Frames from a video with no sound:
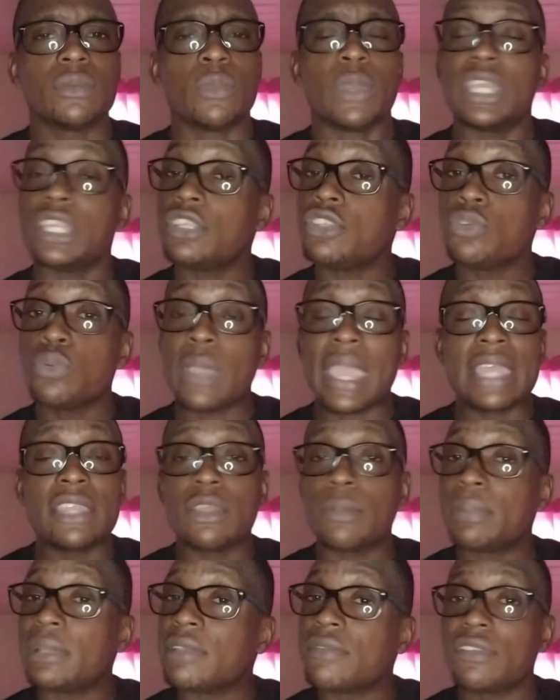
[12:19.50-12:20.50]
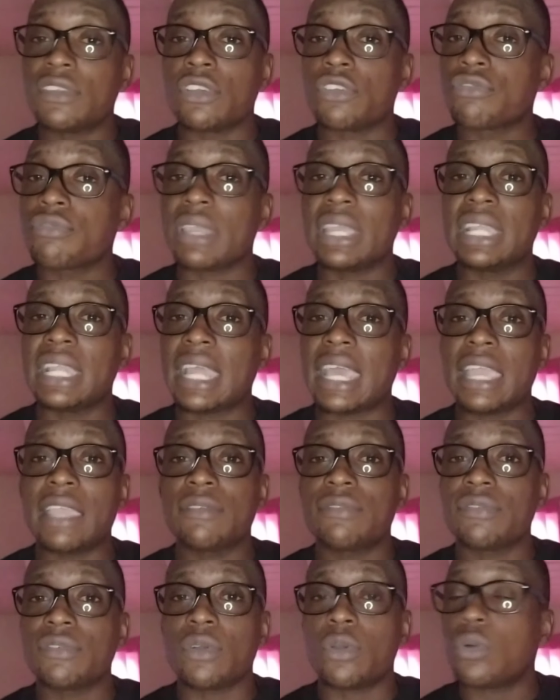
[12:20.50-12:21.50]
Whether you end up living a great
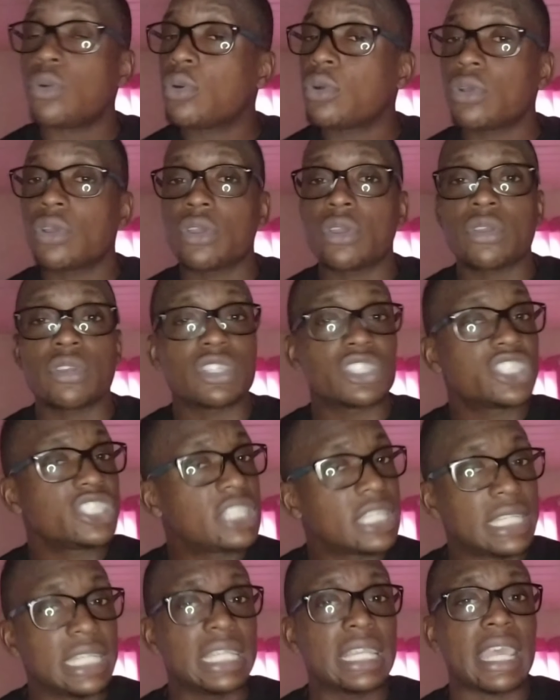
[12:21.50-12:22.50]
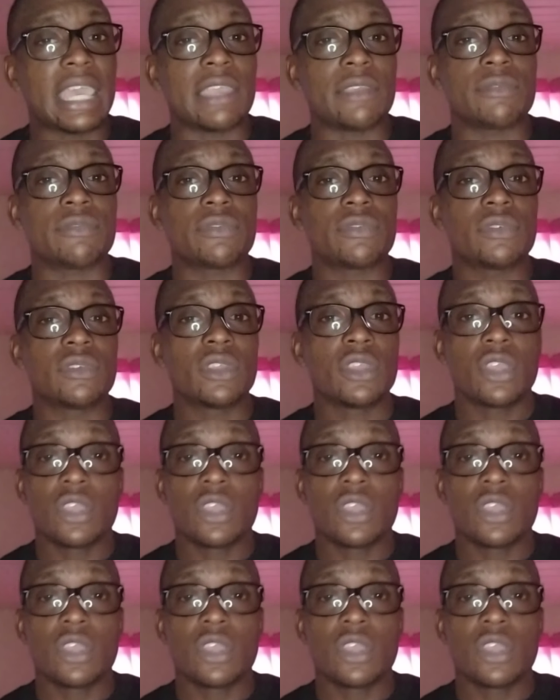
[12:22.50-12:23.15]
life or a shitty life,